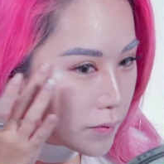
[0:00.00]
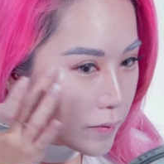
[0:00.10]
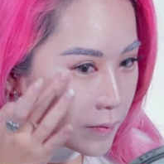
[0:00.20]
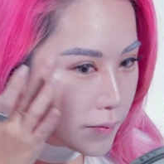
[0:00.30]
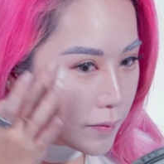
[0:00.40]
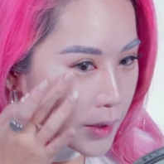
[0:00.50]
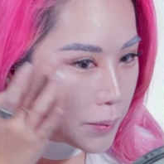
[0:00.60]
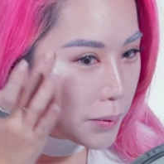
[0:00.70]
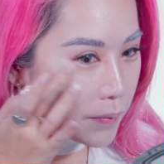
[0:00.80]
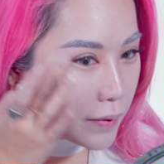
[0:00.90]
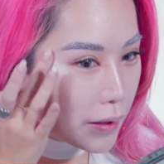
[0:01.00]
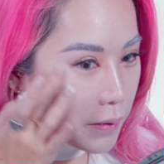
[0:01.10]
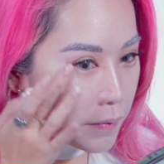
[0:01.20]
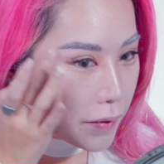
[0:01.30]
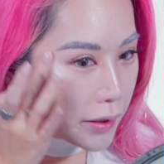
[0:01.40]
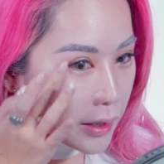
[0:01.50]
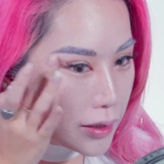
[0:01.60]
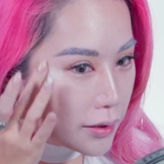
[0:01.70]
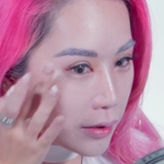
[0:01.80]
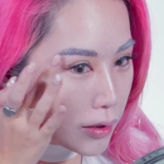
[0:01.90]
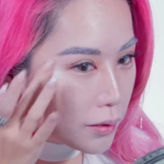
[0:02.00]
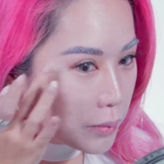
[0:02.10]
I'm a very, very clean toilet